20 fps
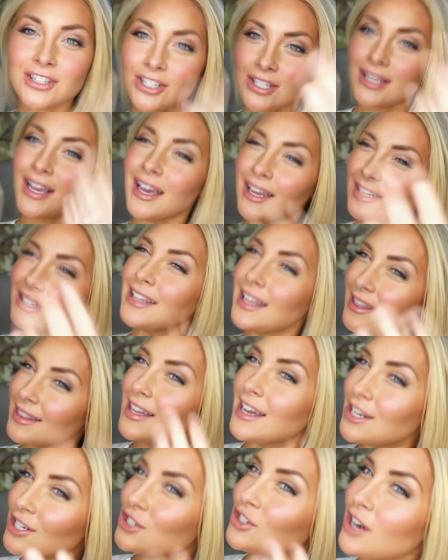just kind of
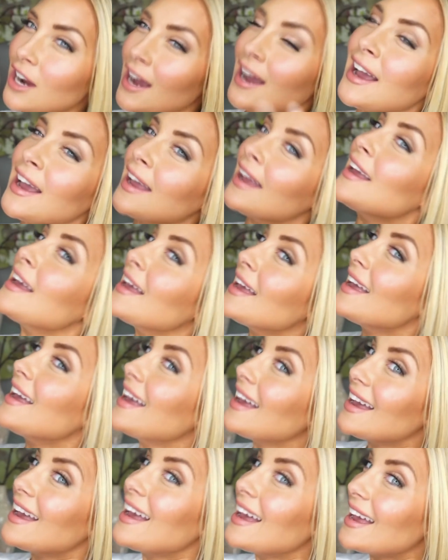let that dry.
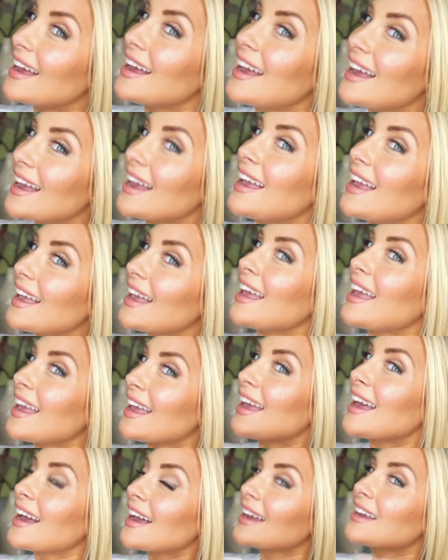
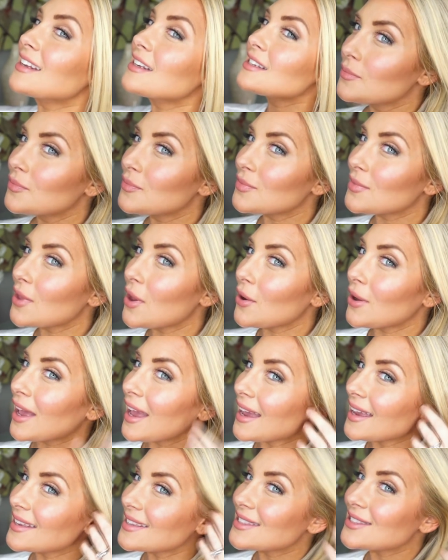And
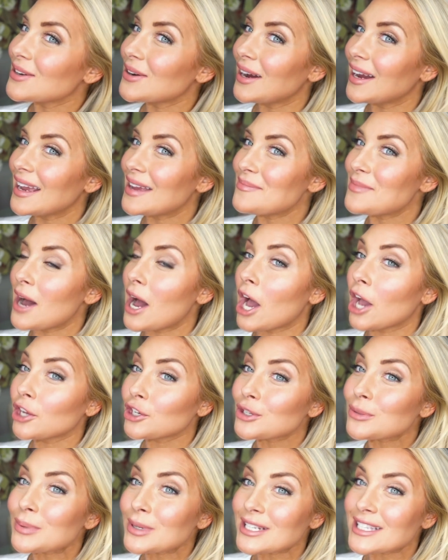okay, so I am
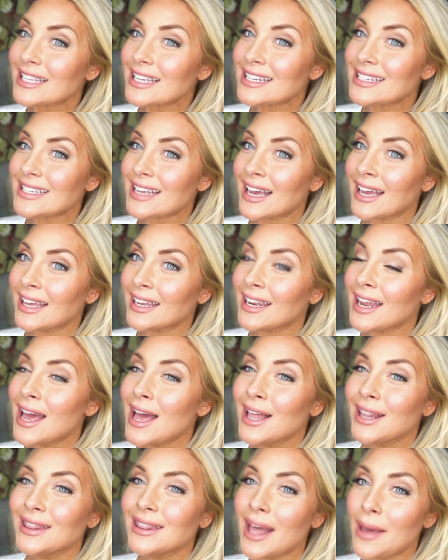100% done.
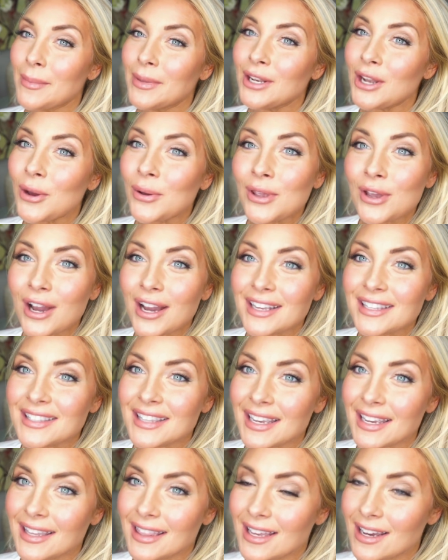Let me know what you guys
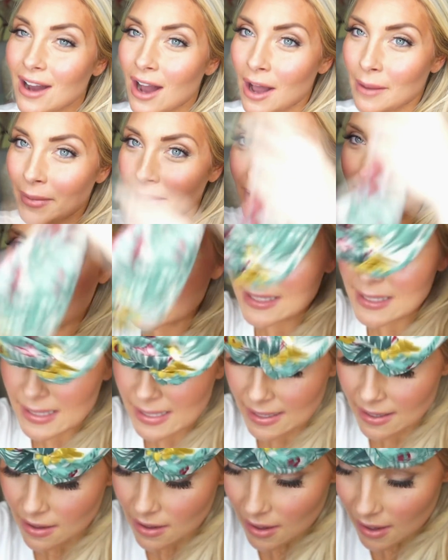think in the comments.
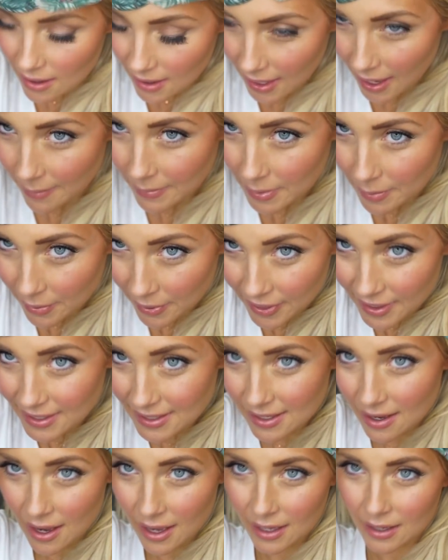Okay, I'm gonna put
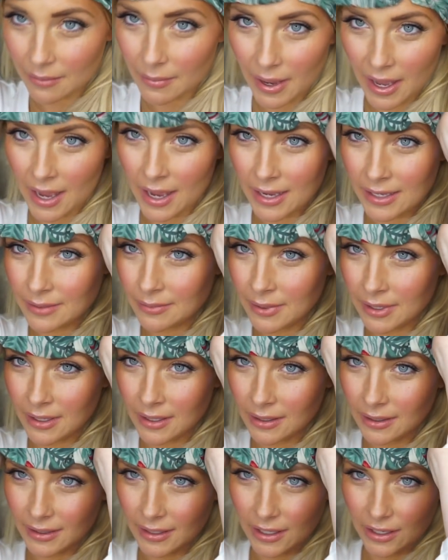this on. My
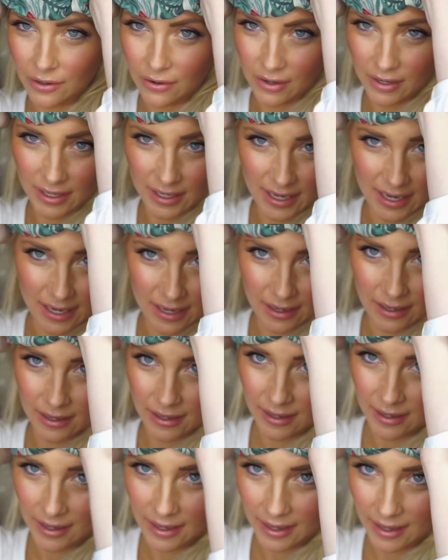husband literally
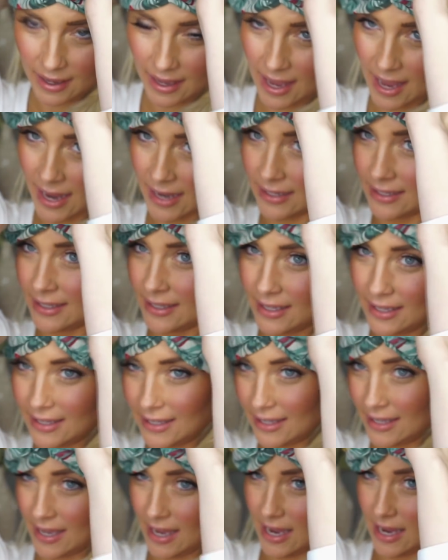hates
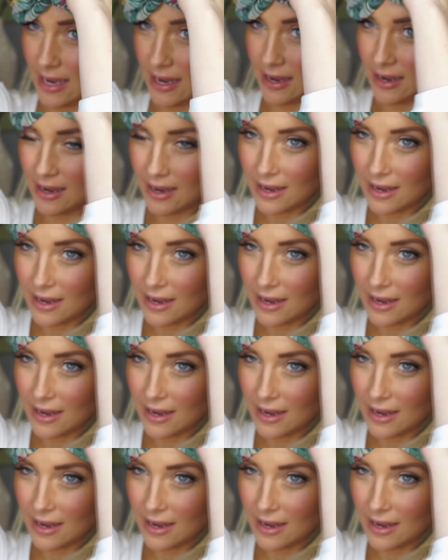this thing.